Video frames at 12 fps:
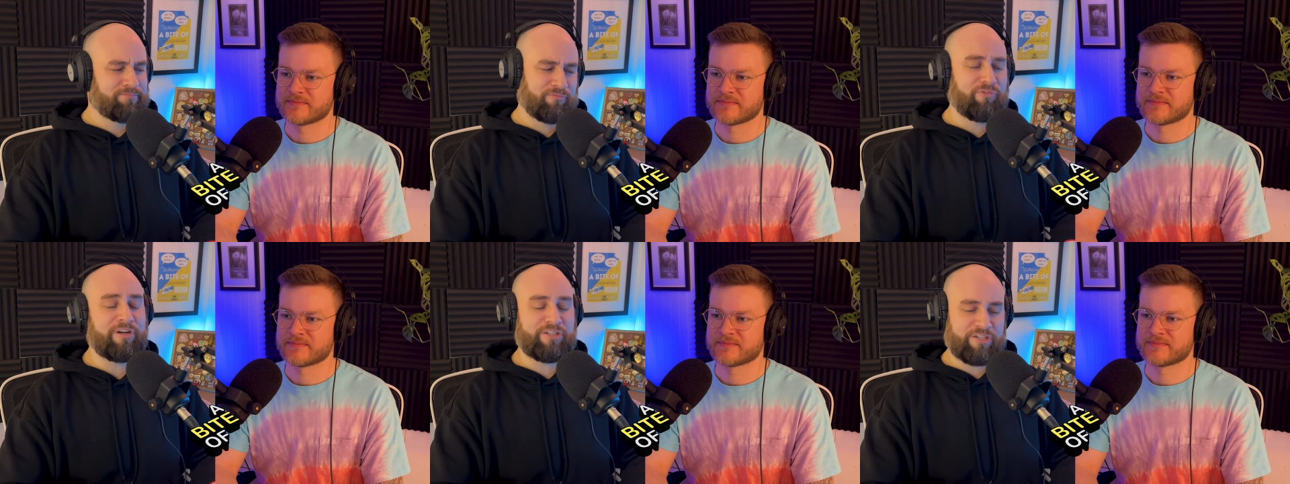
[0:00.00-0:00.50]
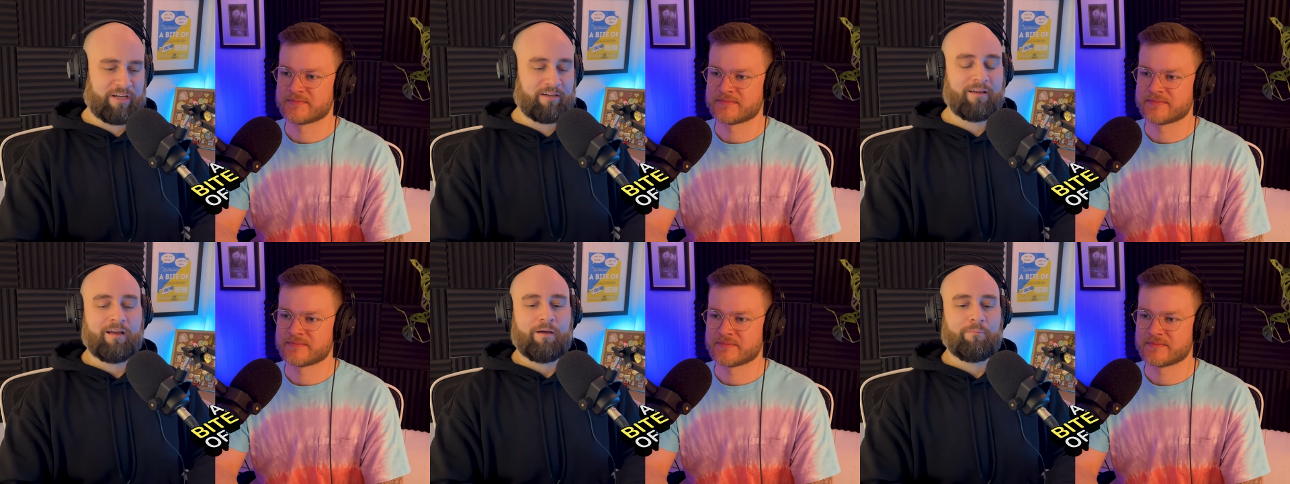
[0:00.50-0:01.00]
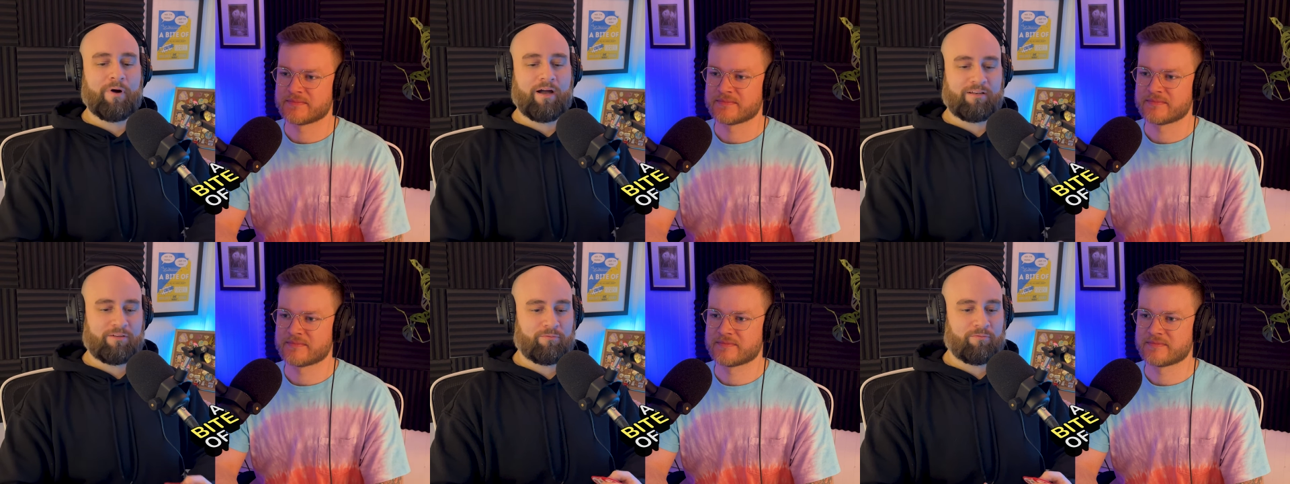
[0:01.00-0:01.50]
Speaker 1: reaching,
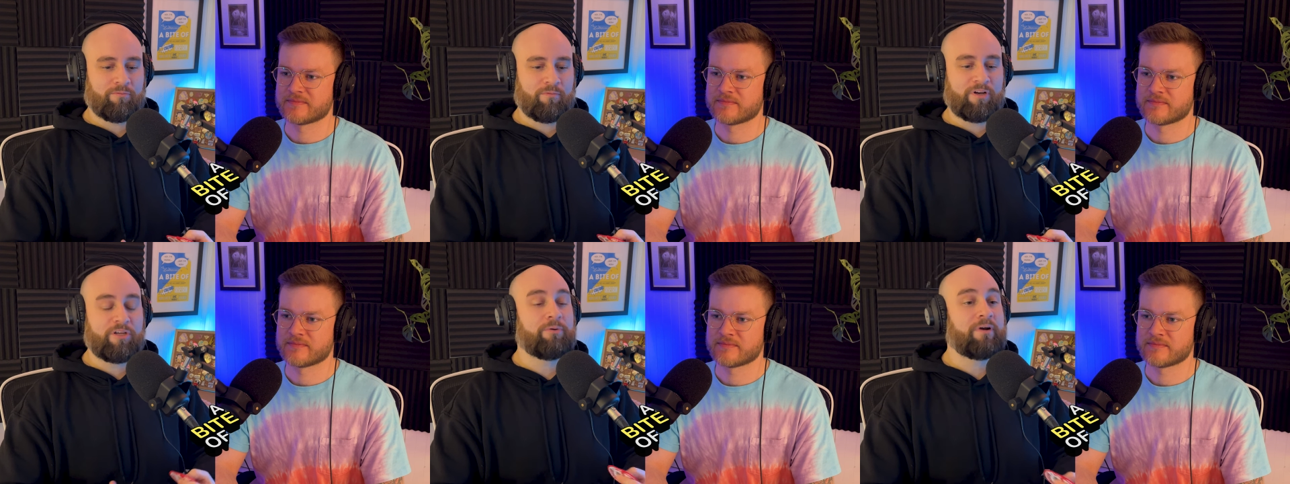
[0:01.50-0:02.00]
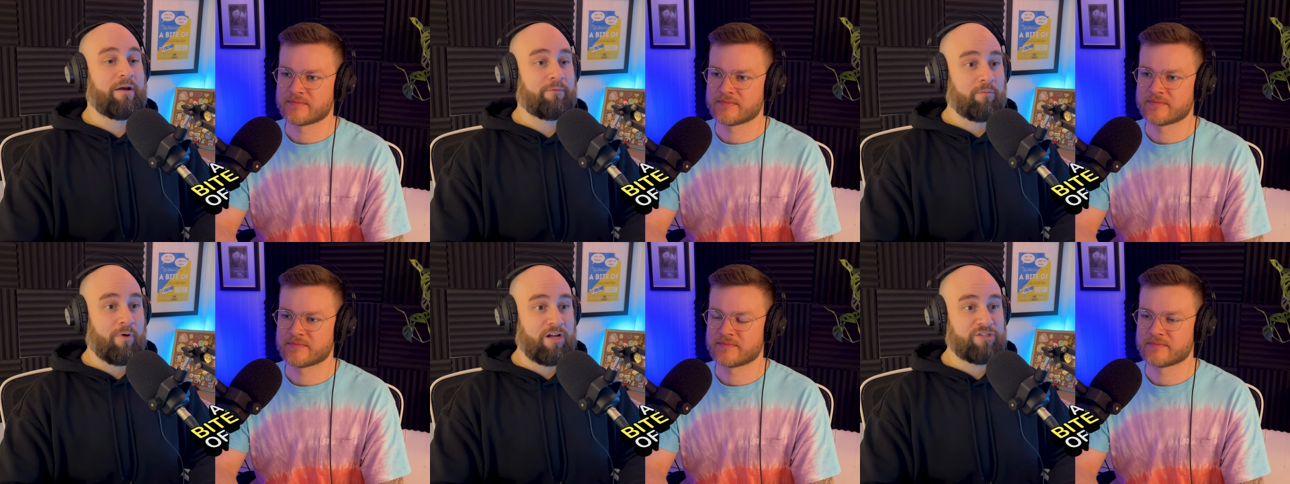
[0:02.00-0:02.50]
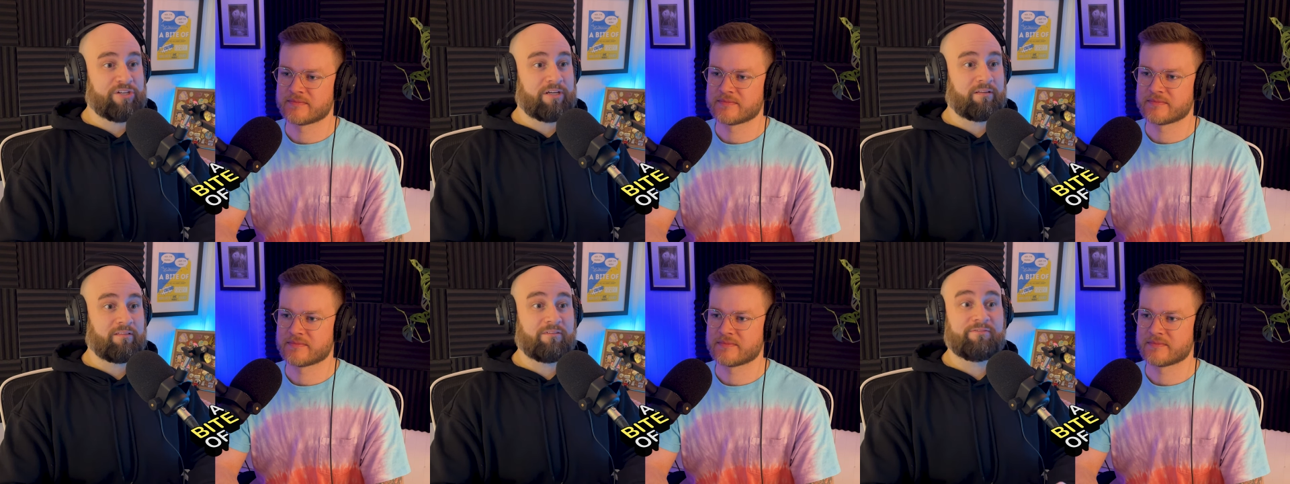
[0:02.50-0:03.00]
but when you and I were
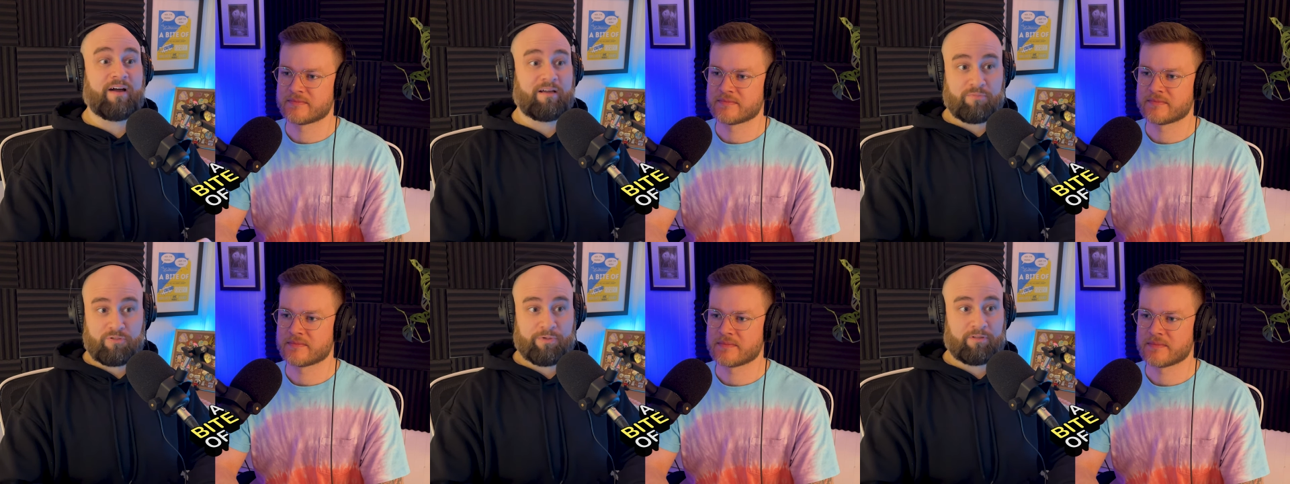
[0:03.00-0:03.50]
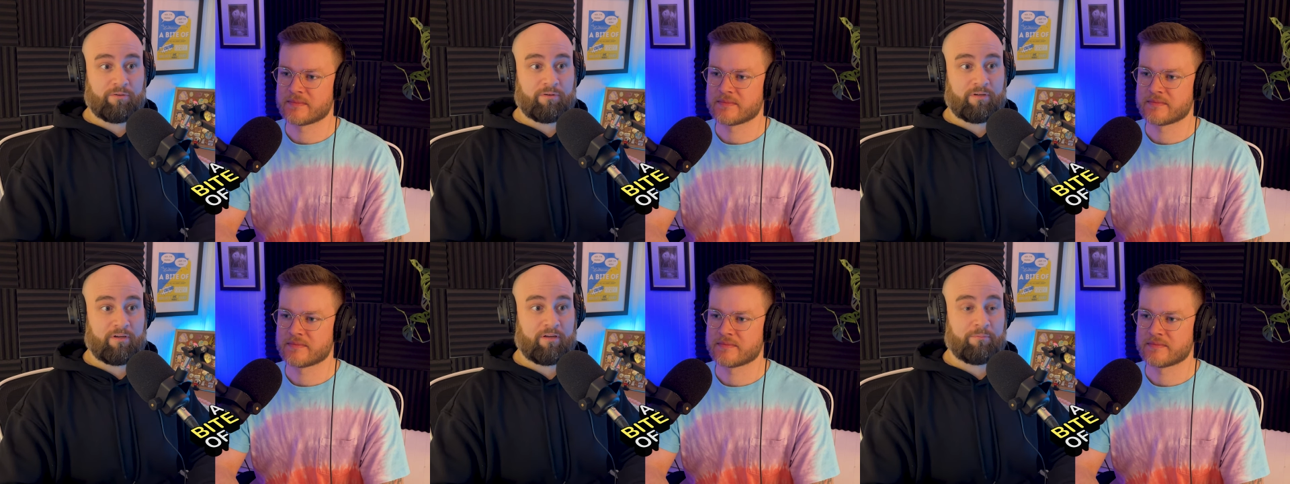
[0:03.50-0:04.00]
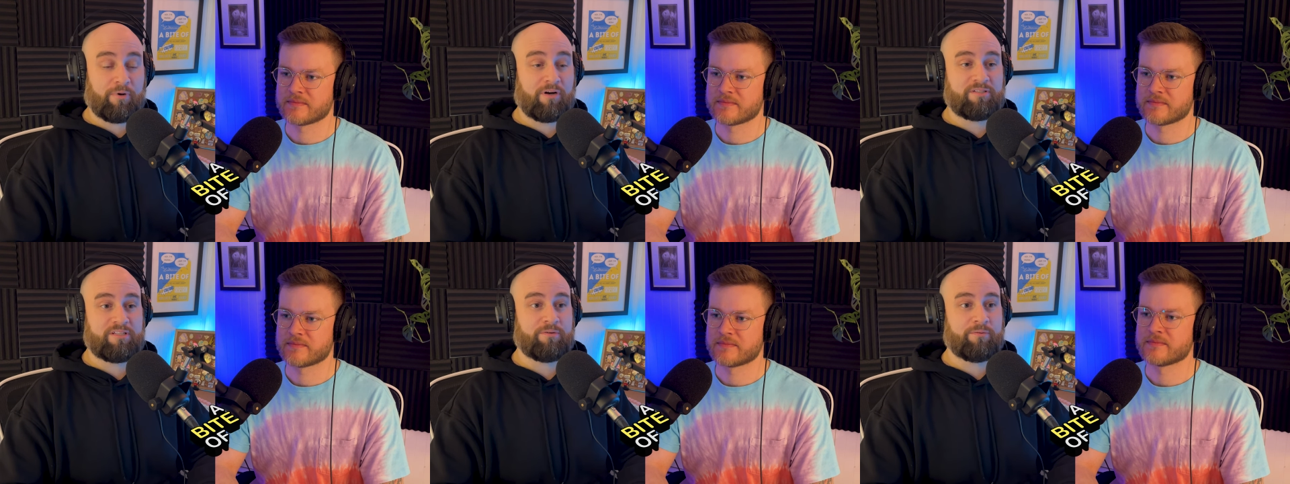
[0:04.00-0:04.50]
watching the fight between Luke and
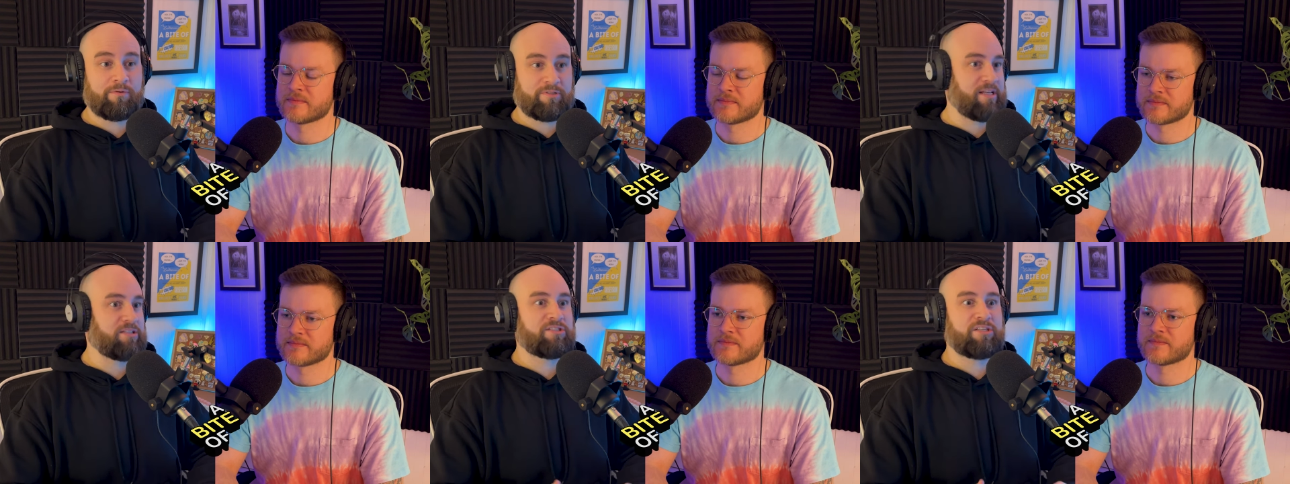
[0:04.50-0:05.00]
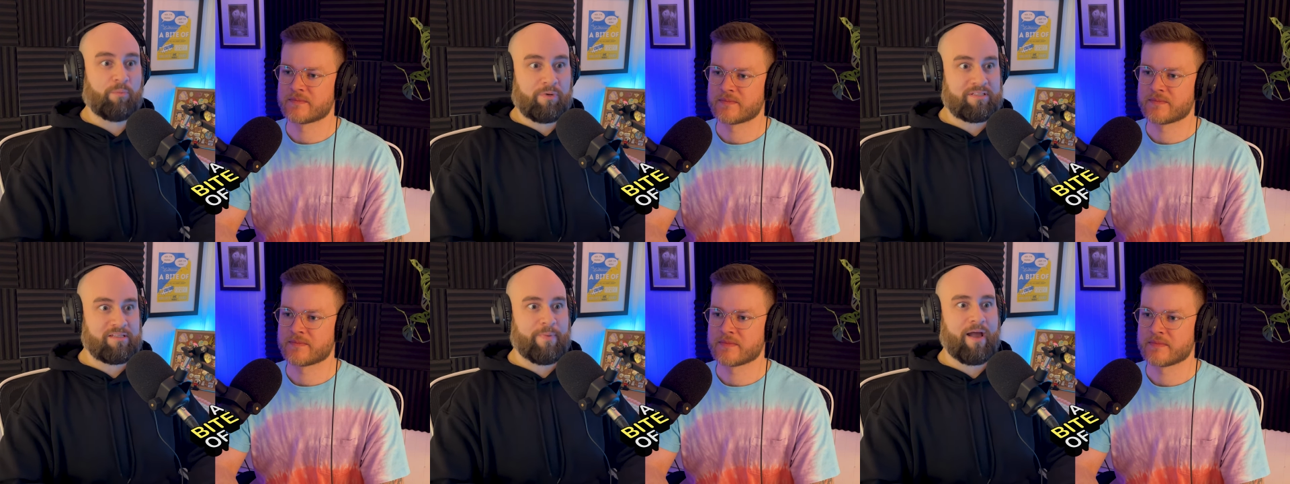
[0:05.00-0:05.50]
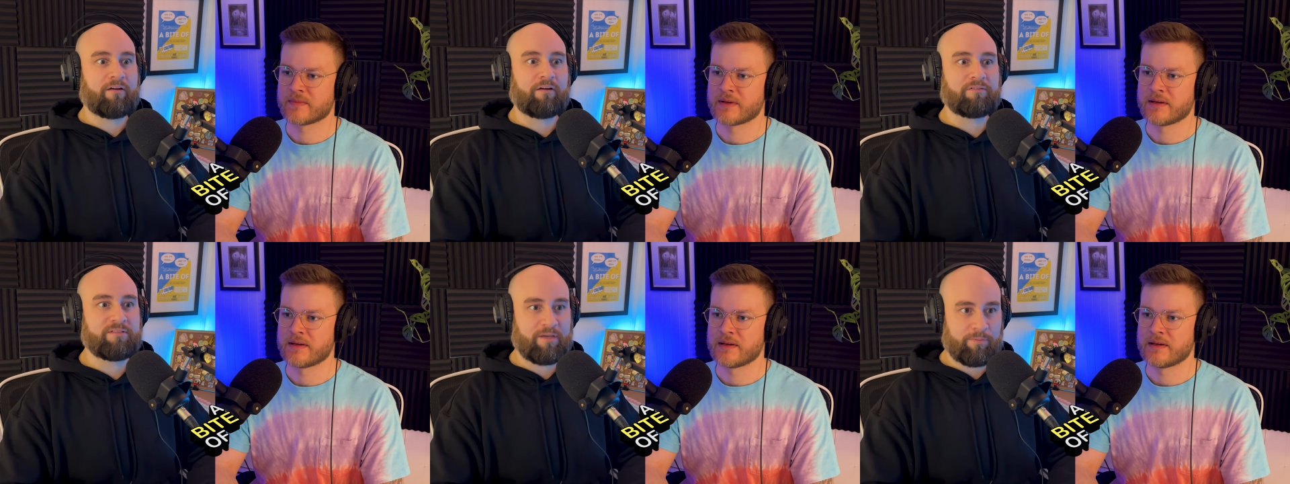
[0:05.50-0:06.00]
Percy, we were said, someone's in the
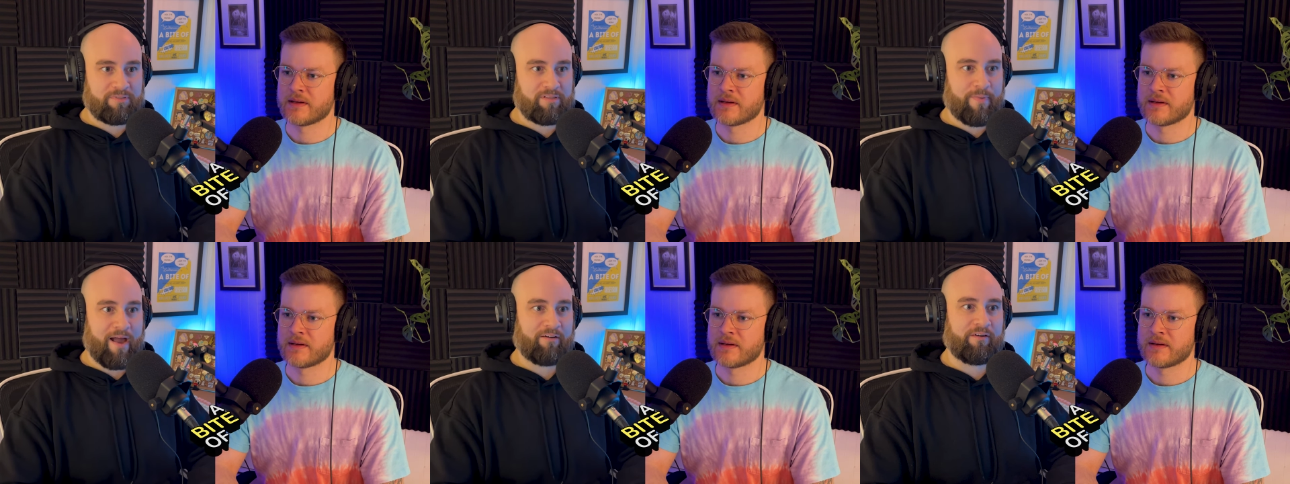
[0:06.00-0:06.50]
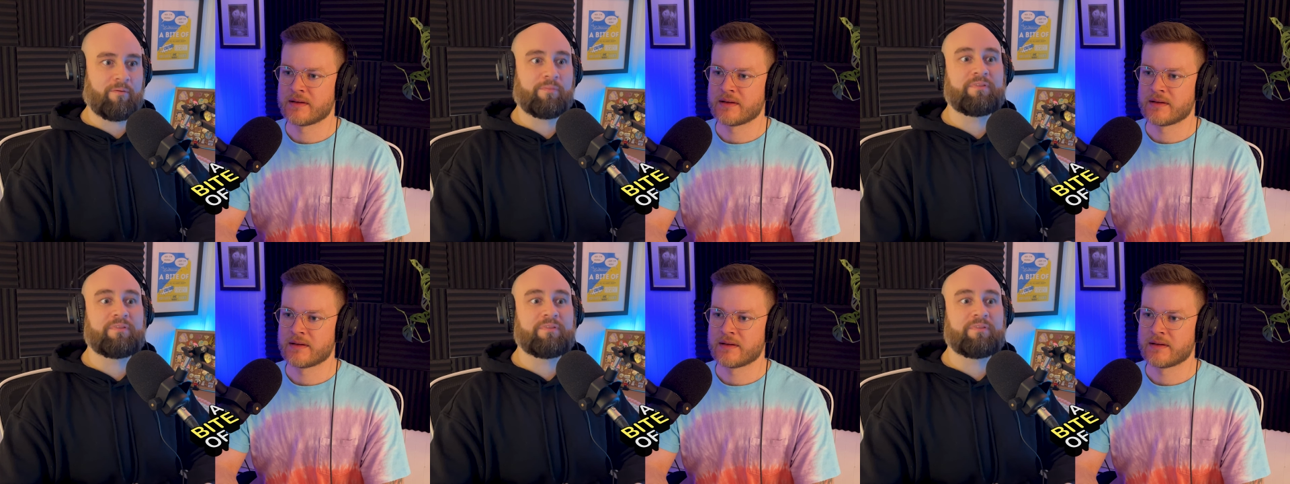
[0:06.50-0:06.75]
background, someone's in the background.